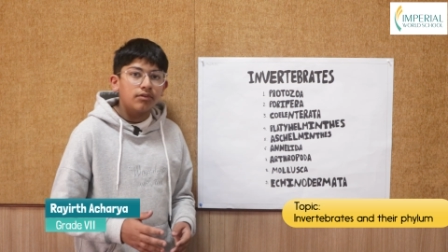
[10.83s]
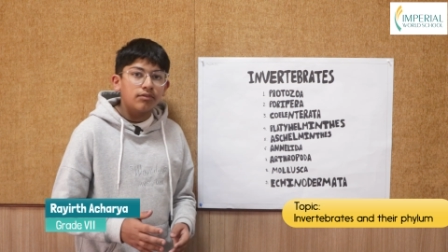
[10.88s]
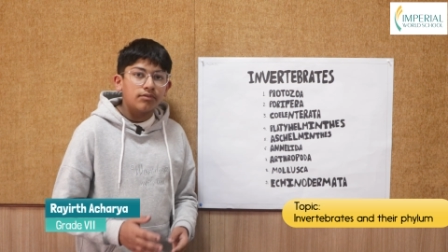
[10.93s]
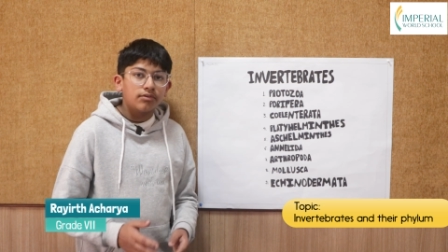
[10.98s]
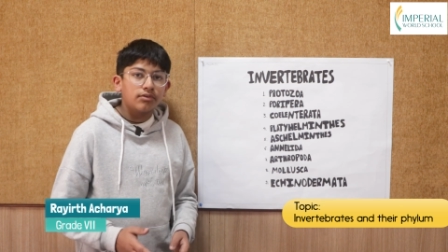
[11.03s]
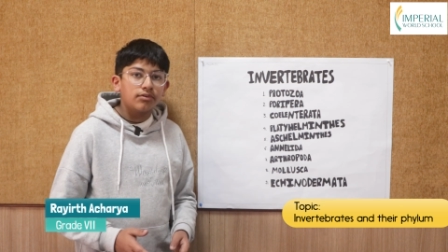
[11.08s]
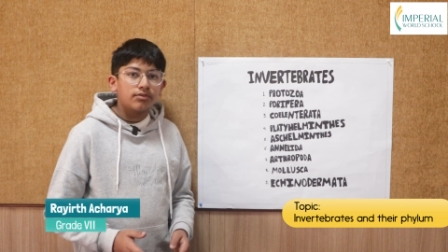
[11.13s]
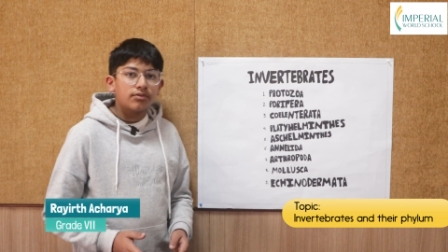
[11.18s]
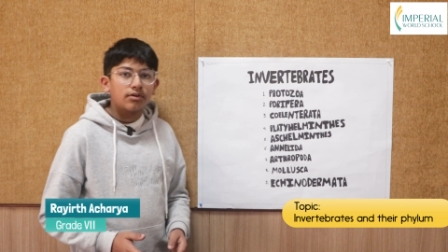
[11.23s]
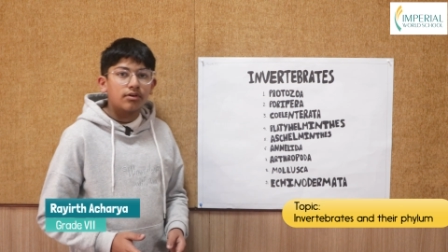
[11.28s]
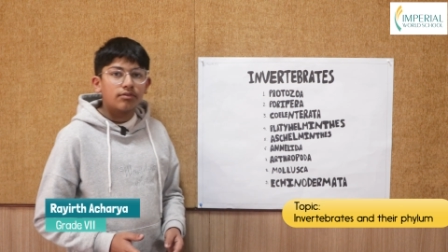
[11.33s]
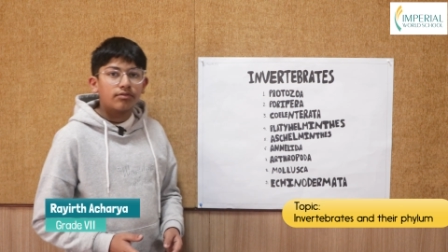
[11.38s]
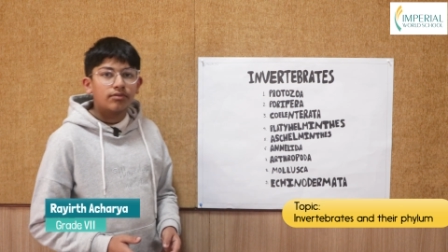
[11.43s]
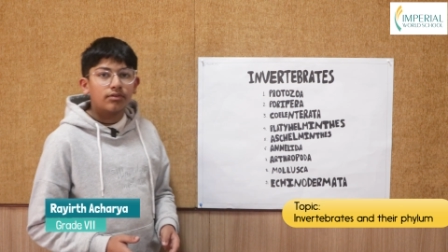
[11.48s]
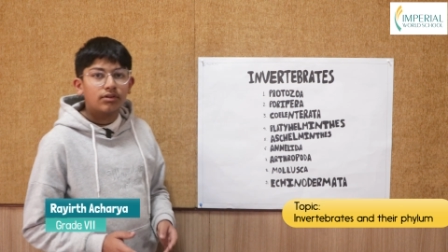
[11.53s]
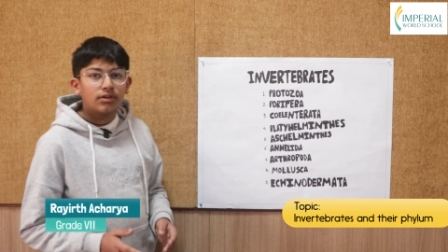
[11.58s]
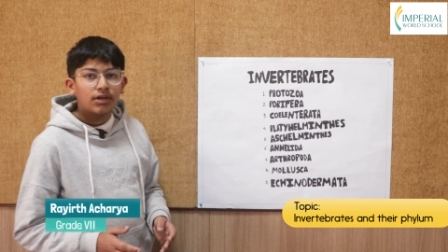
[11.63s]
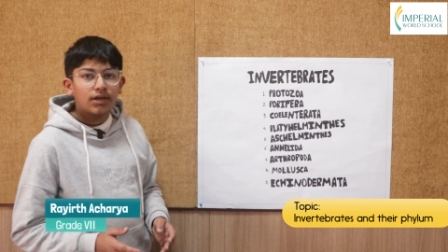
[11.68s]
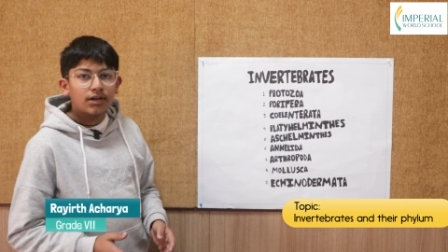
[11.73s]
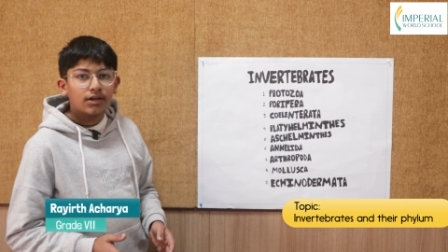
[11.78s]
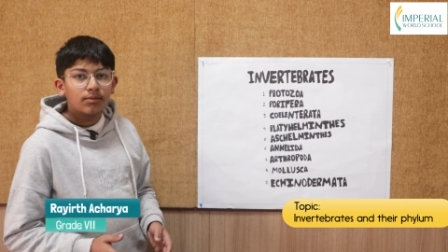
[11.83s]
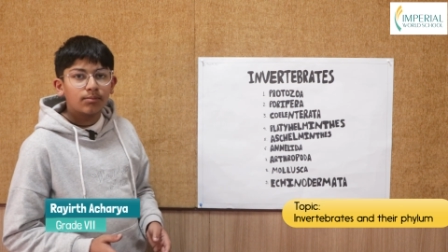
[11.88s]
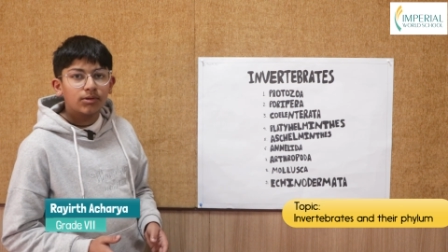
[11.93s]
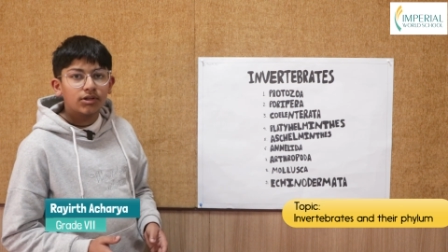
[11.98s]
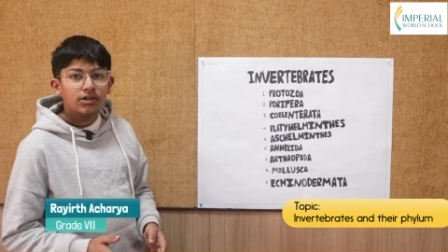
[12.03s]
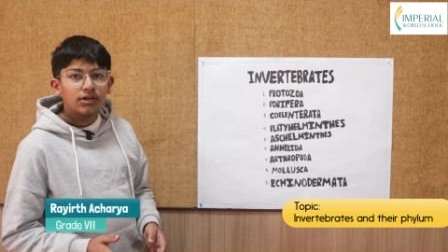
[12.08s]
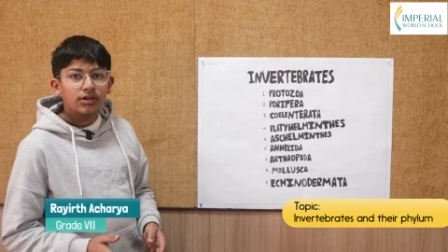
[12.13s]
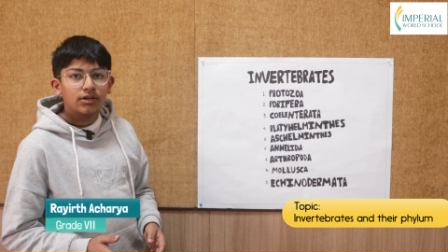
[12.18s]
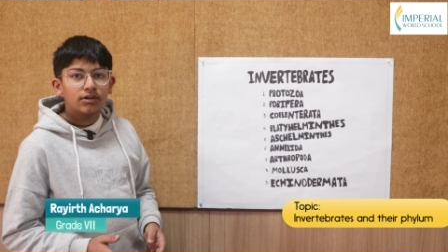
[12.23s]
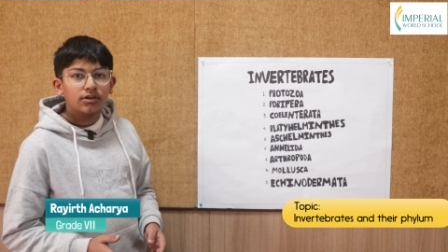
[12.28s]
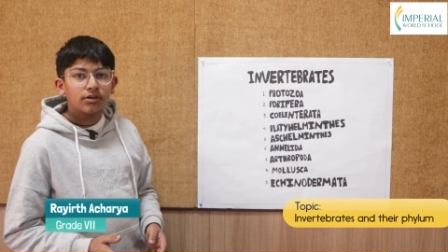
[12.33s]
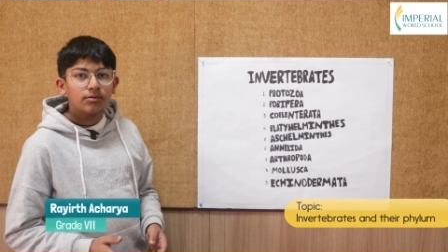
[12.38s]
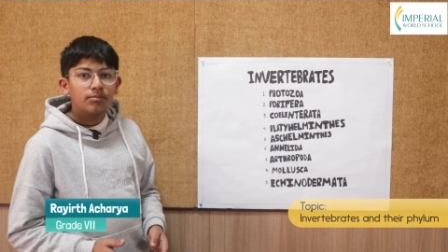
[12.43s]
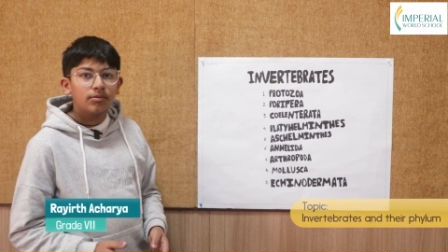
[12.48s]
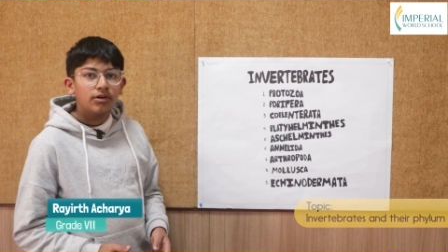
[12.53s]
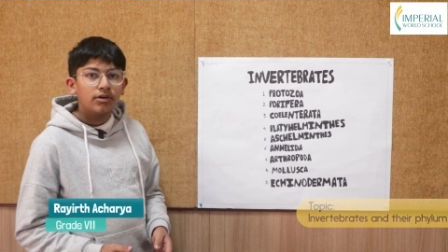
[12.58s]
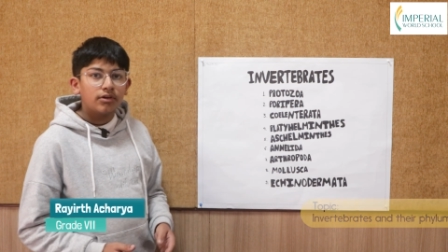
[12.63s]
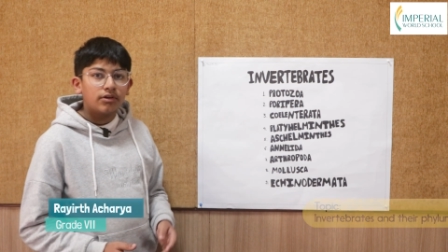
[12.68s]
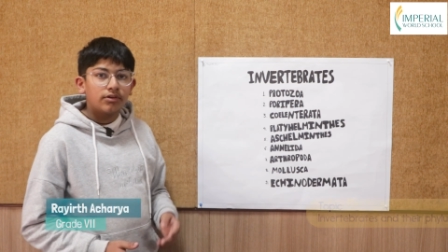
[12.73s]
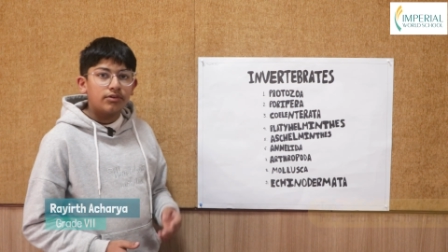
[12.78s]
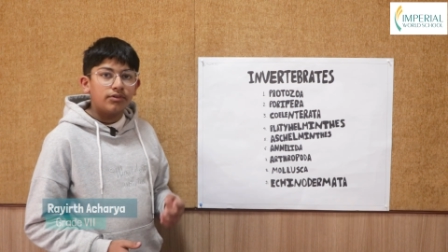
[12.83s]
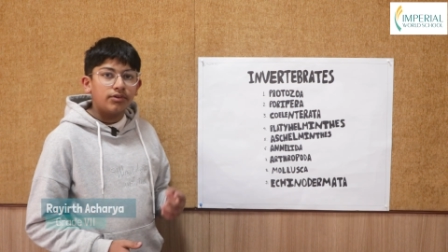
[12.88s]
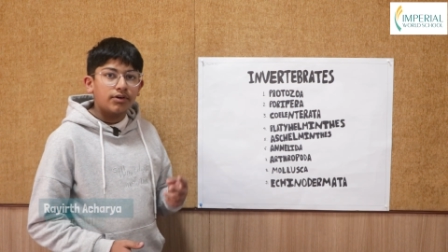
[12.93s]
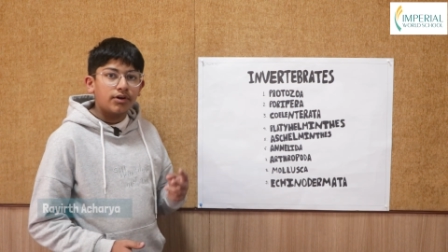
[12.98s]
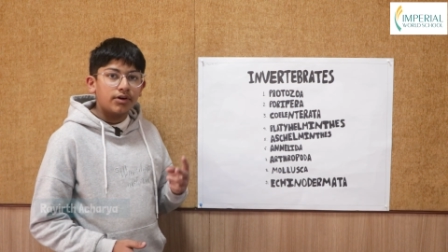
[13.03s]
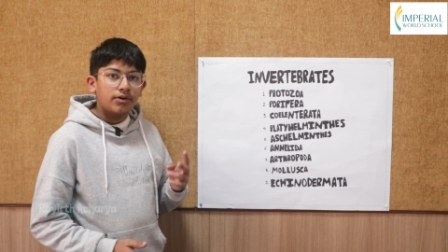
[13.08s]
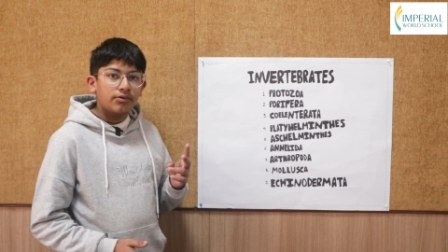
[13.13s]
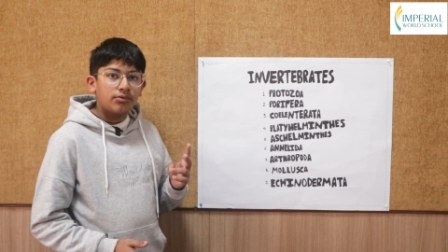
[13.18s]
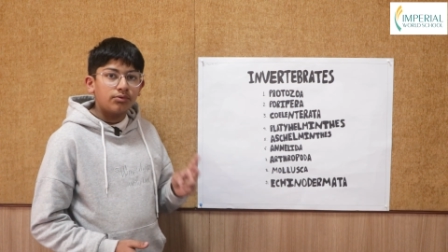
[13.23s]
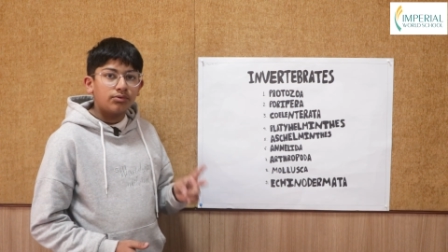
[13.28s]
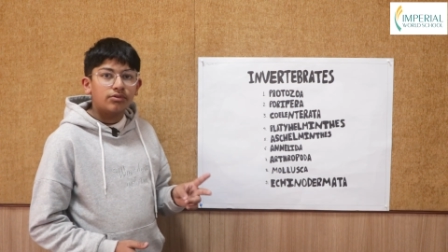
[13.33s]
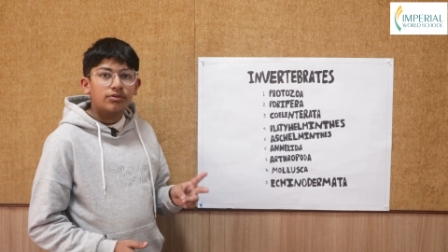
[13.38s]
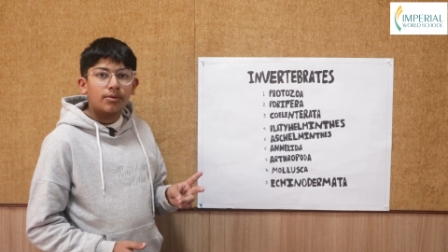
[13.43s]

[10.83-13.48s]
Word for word: First off, in the animal kingdom, there are two